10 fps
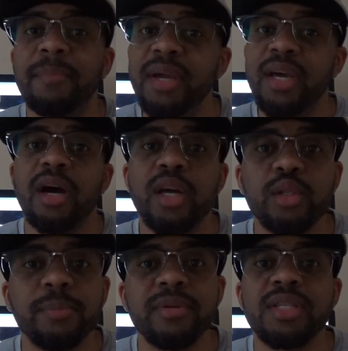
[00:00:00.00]
Being
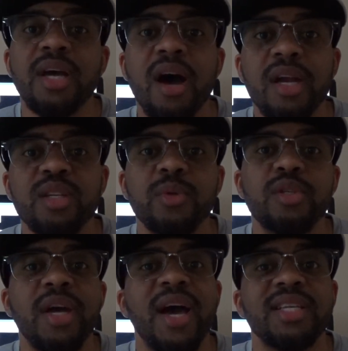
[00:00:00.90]
100% honest with
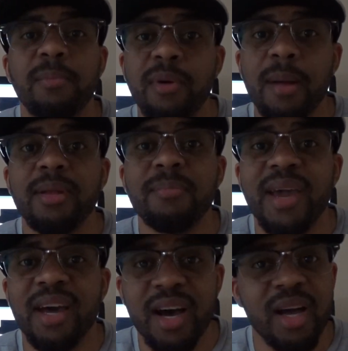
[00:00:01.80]
you guys, I probably
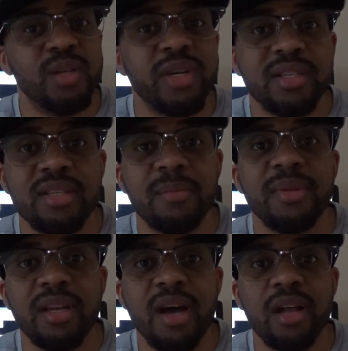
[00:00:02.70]
make $100 and
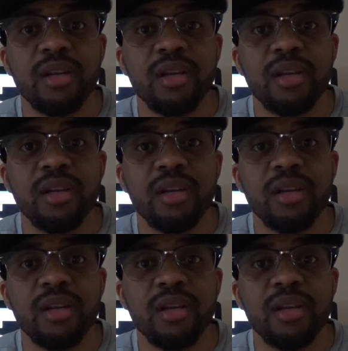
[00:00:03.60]
something